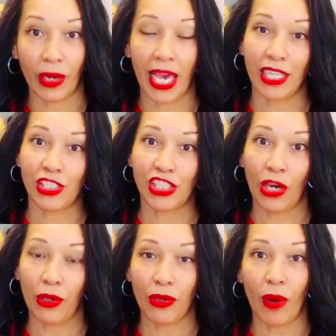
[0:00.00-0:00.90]
and show
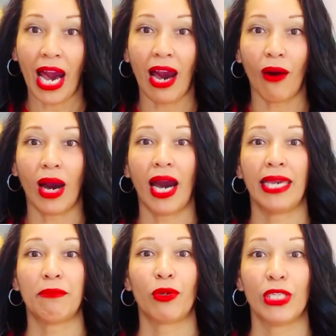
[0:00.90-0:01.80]
you how I
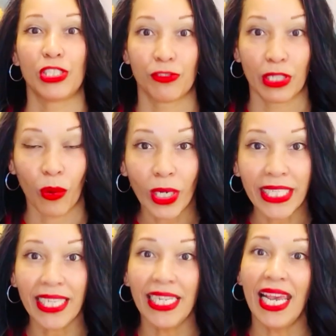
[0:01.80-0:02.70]
am going to record
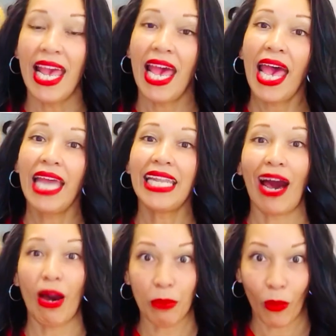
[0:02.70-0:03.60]
it and how
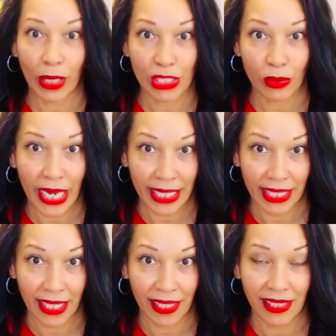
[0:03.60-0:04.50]
I'm going to edit
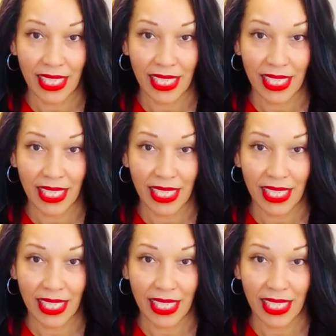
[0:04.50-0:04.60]
it.